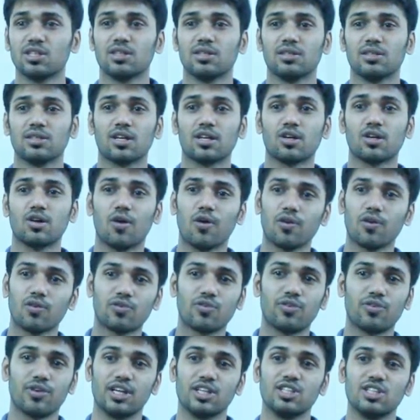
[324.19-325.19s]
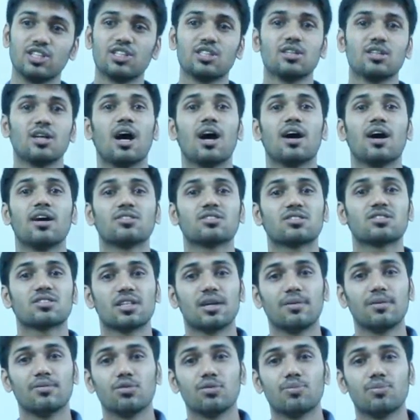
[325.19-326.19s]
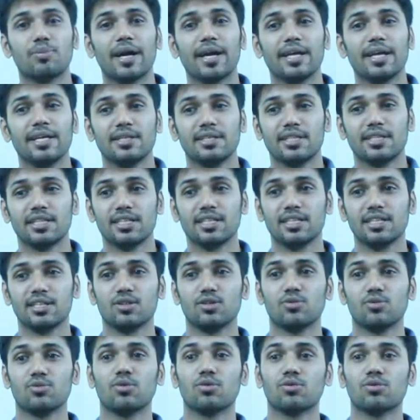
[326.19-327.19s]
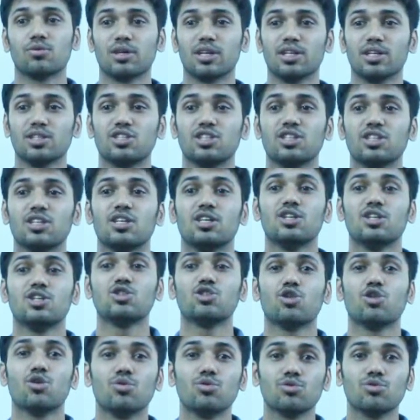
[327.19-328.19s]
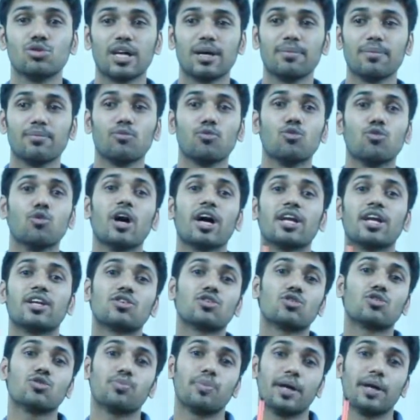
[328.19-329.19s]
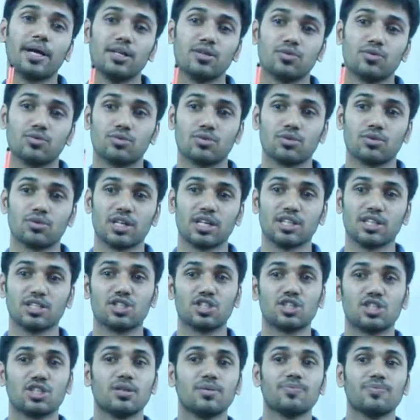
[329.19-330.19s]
The goldfish, ask them to paint it into orange. Show them what to paint orange.